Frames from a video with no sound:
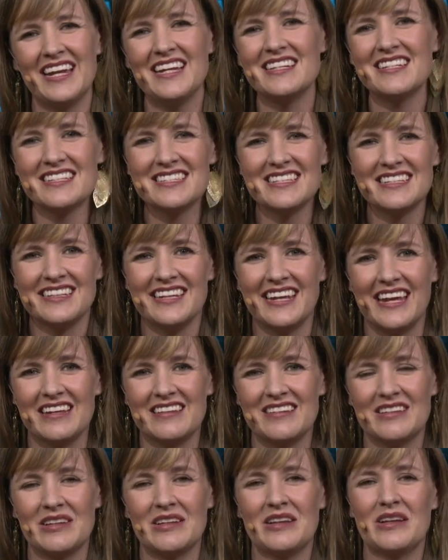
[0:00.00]
he doesn't
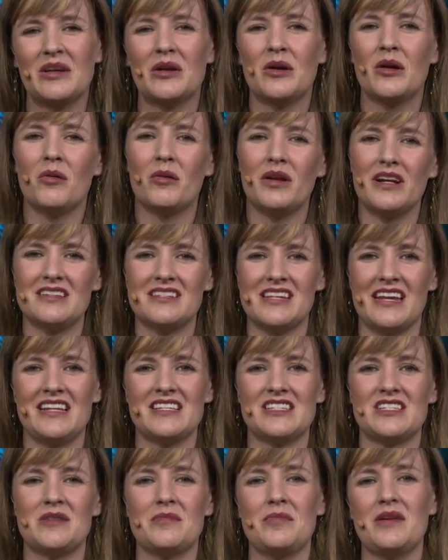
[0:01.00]
get what it
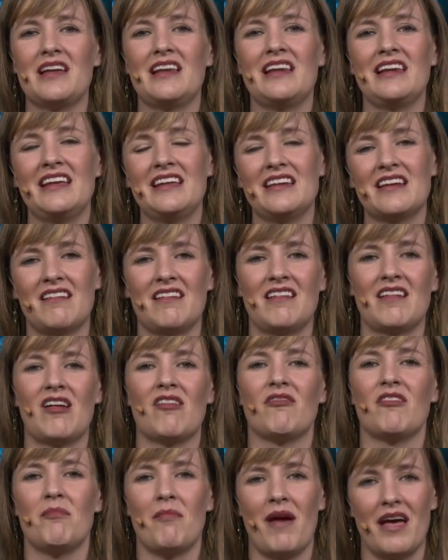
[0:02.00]
takes to be a leader
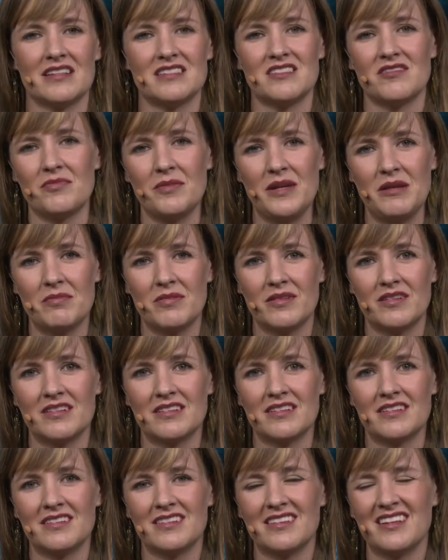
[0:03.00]
of a mass of
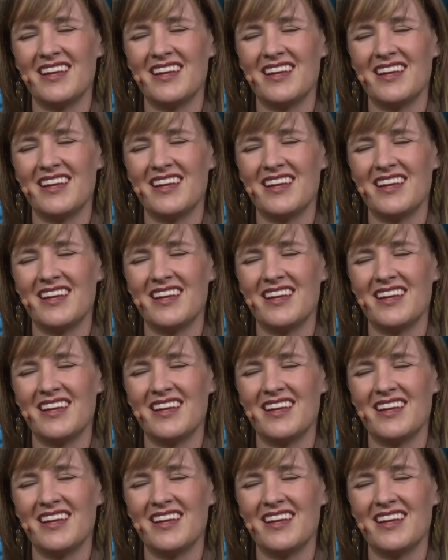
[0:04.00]
people.